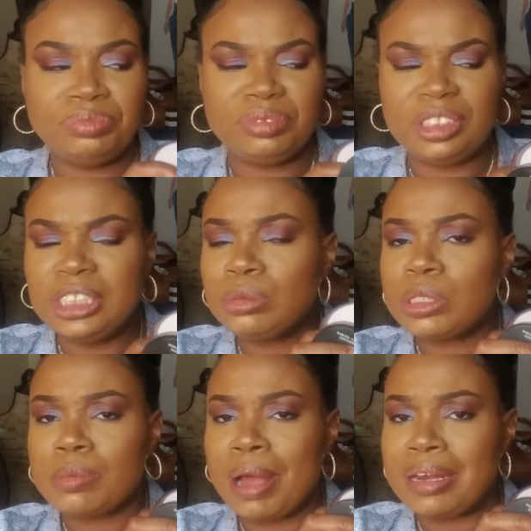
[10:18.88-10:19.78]
This
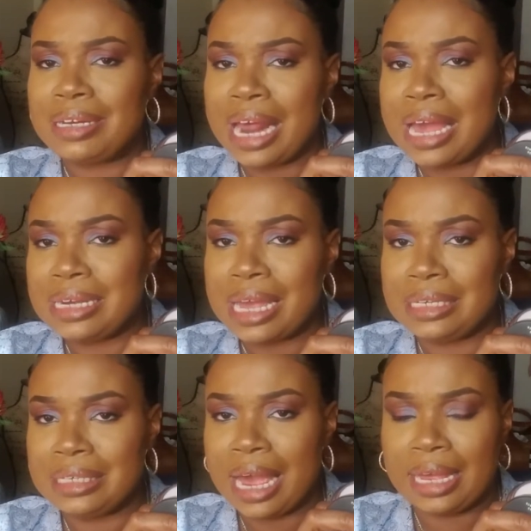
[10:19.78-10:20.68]
was about
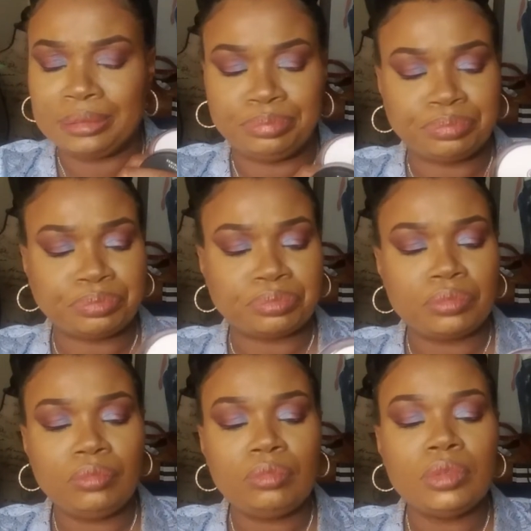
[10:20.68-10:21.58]
$9.99.
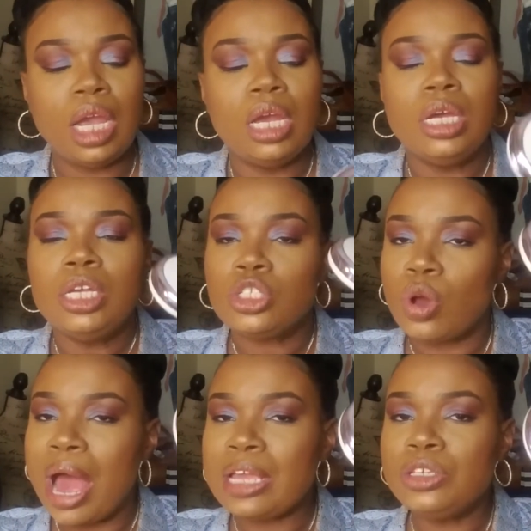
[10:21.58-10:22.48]
So
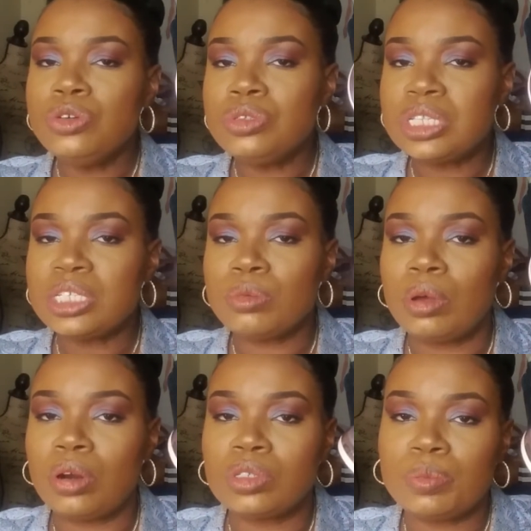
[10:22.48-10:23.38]
I use this
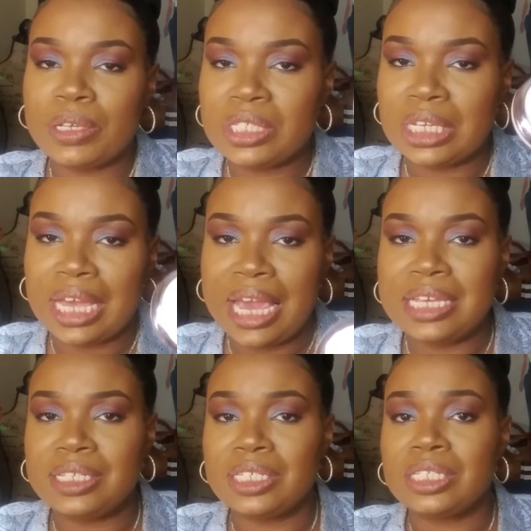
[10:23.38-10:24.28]
one on special
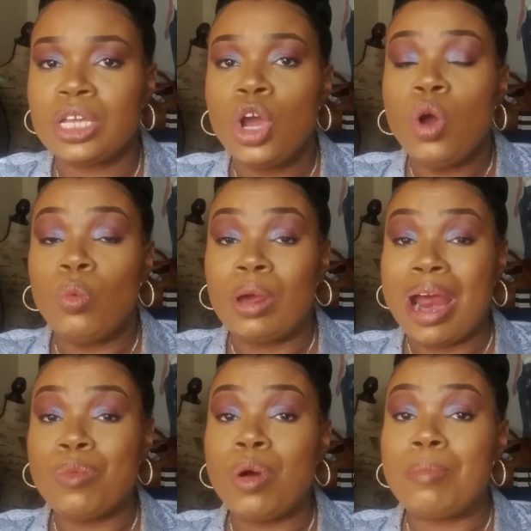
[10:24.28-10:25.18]
occasions when
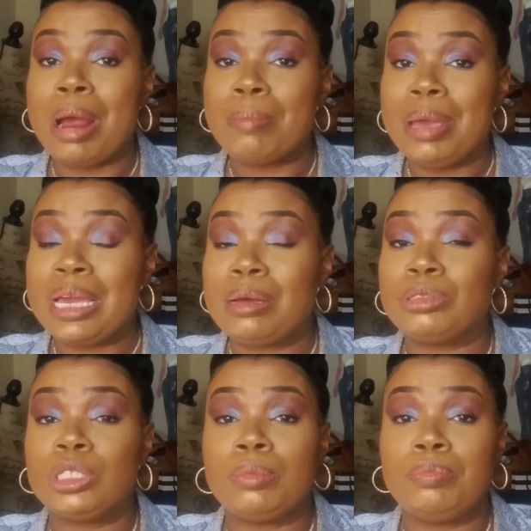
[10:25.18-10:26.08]
I want my makeup
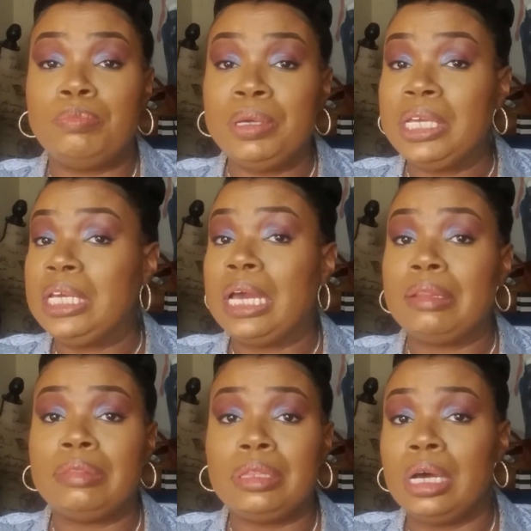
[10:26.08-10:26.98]
to be
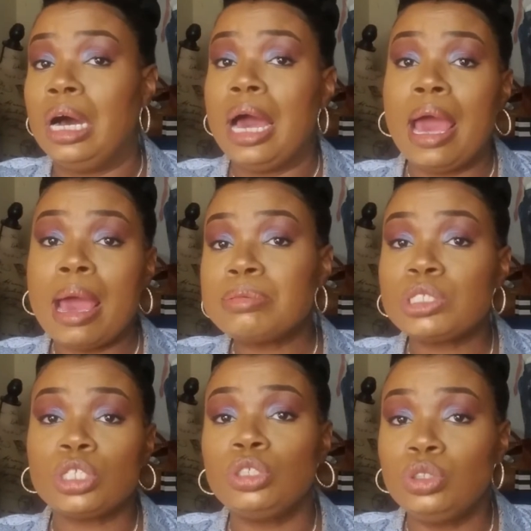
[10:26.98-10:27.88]
the
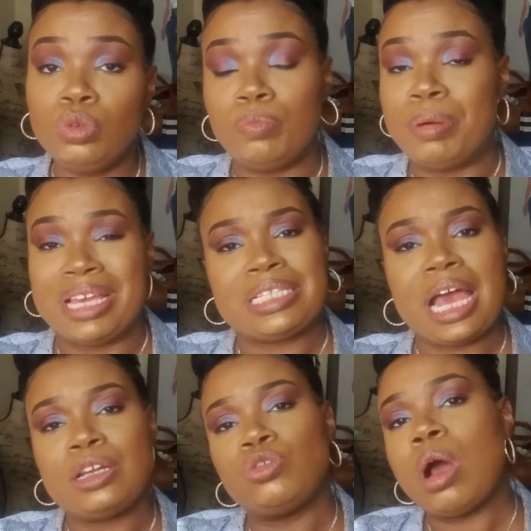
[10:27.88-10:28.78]
absolute best.
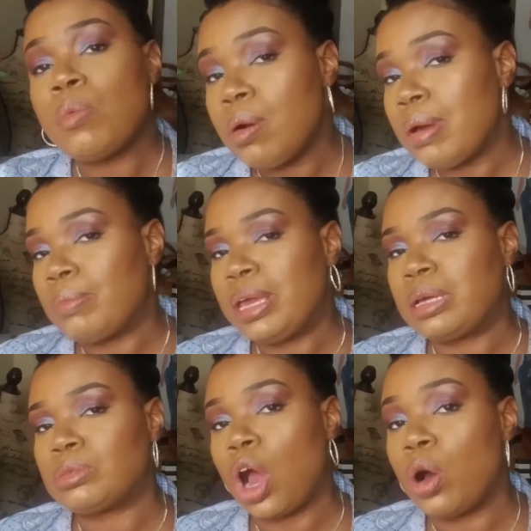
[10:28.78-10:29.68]
Do I want my
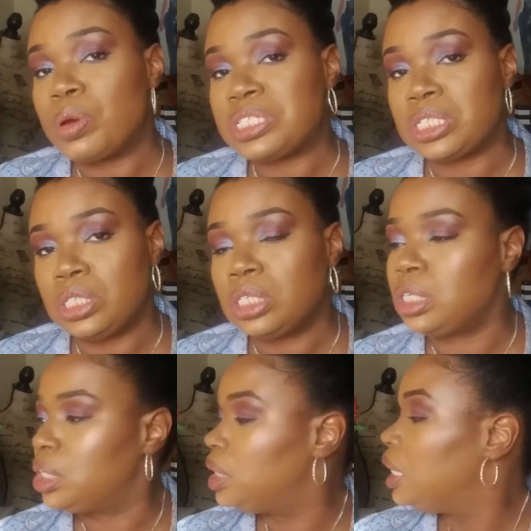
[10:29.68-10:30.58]
makeup always to look
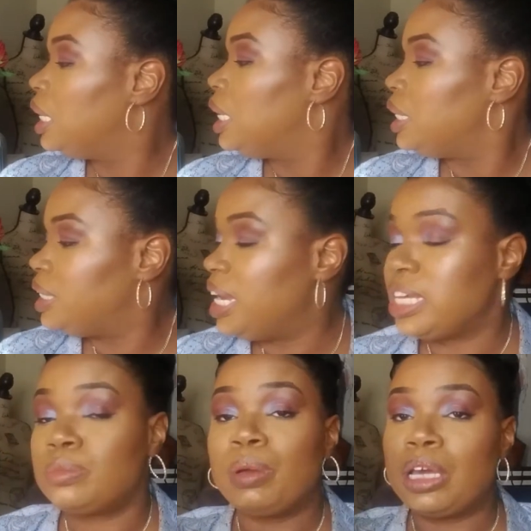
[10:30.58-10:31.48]
good?
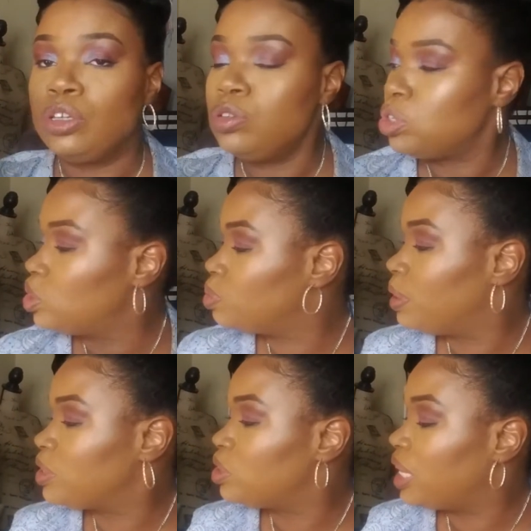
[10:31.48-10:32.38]
Yes, but I use it on
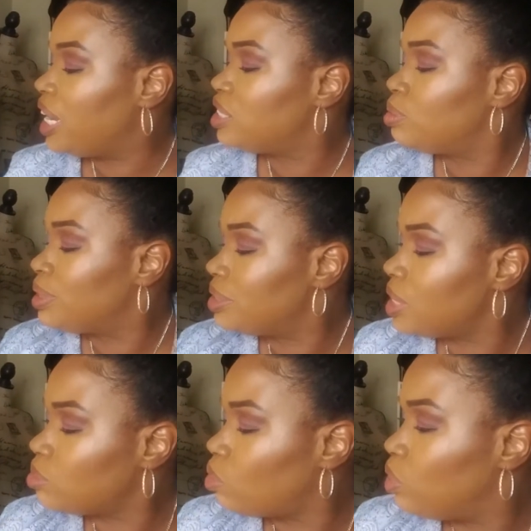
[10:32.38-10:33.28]
special occasions because
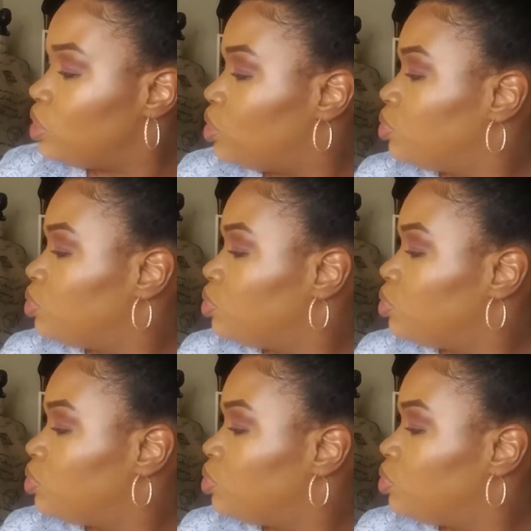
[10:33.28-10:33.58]
that's what we do.